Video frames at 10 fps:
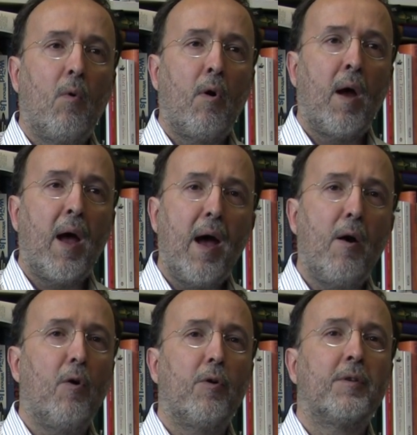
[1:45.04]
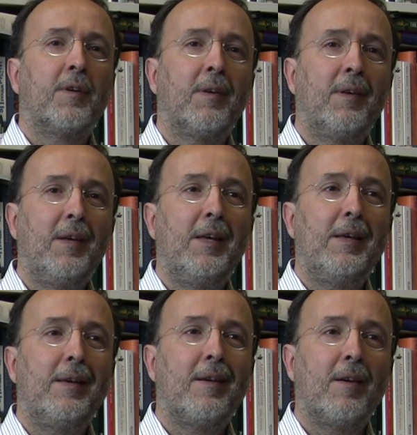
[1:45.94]
how
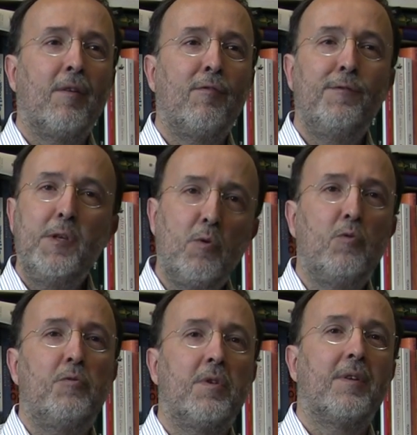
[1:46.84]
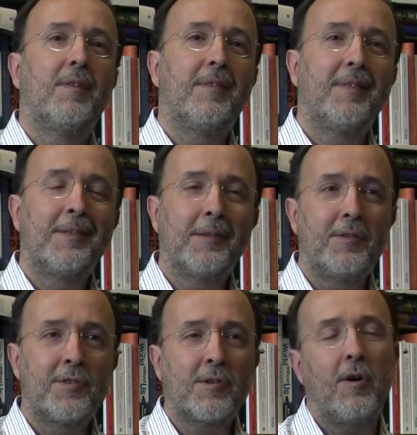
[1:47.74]
he viewed the
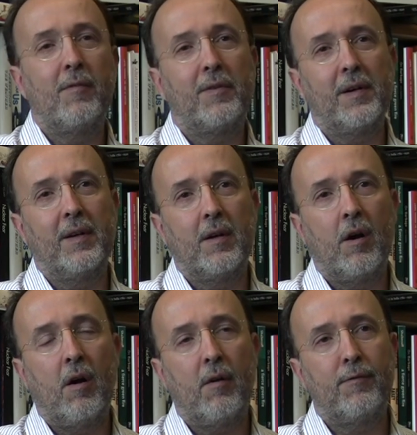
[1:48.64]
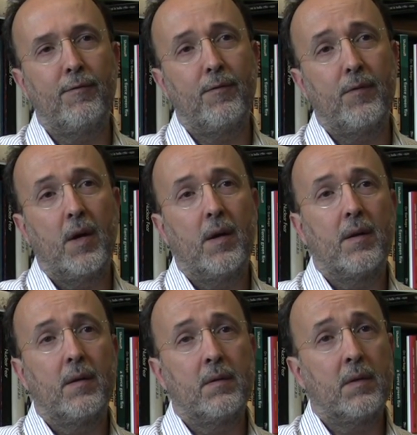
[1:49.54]
discovery of
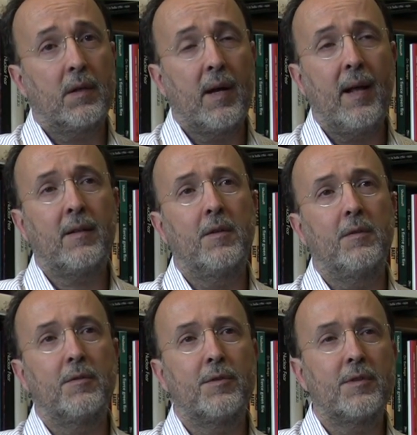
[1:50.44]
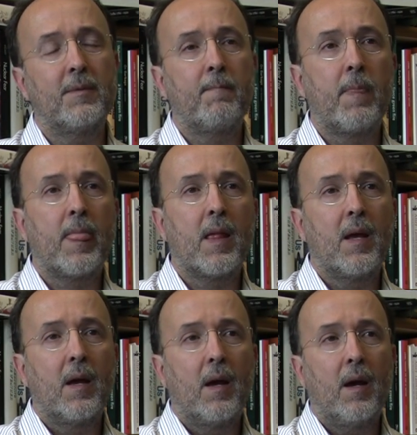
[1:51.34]
the calculus,
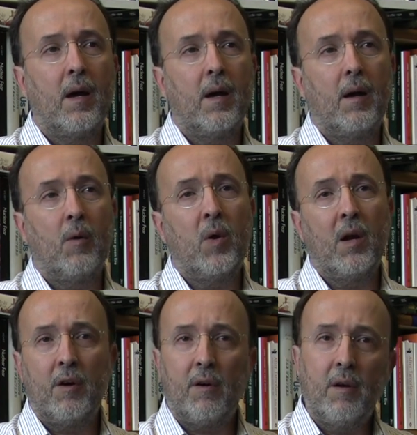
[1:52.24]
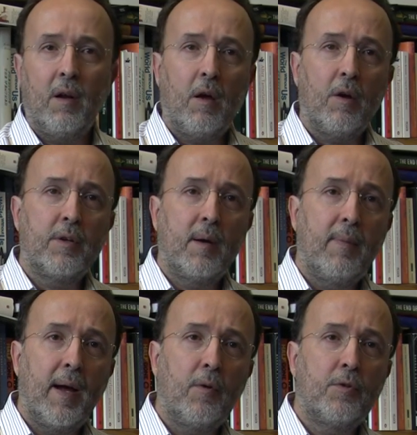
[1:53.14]
we learn a lot
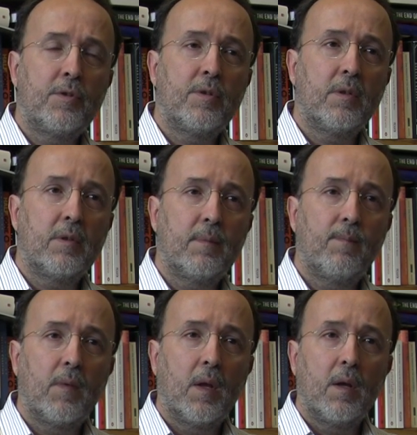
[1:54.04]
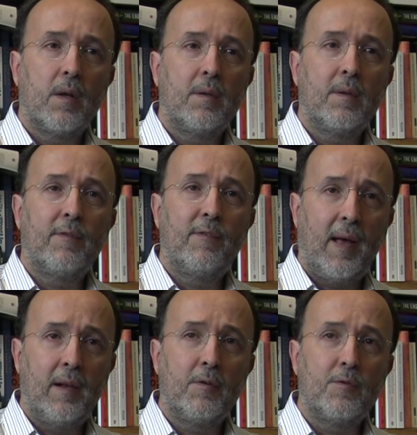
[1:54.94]
about the
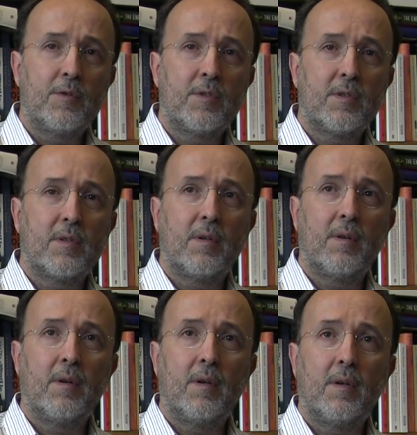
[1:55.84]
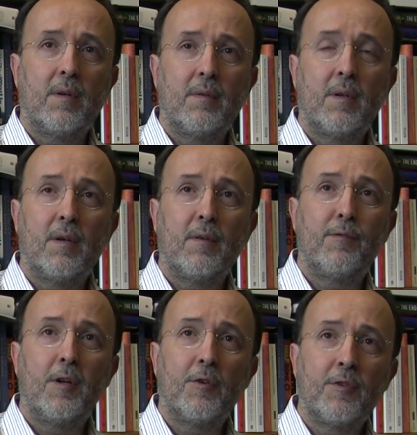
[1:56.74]
values, the
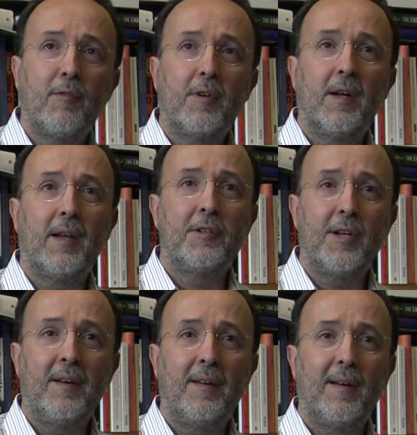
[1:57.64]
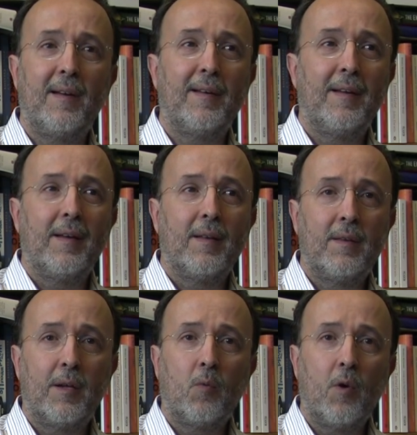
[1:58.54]
philosophical agenda
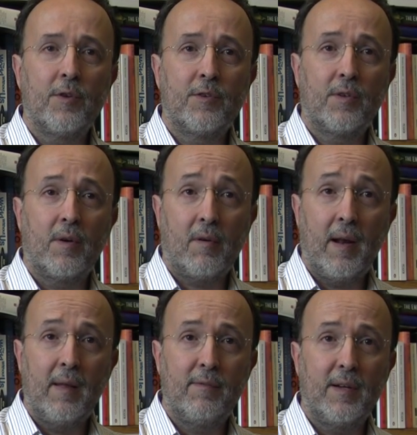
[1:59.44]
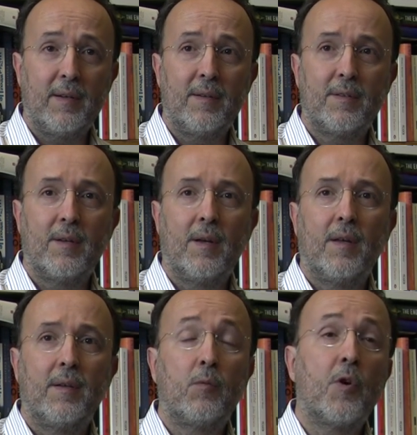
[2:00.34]
that was relevant,
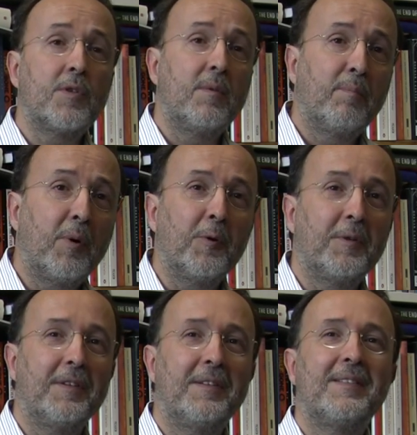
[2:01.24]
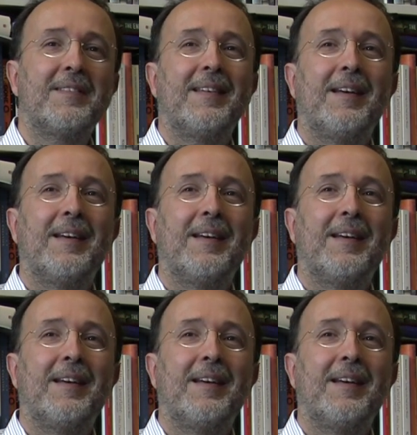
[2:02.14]
that was important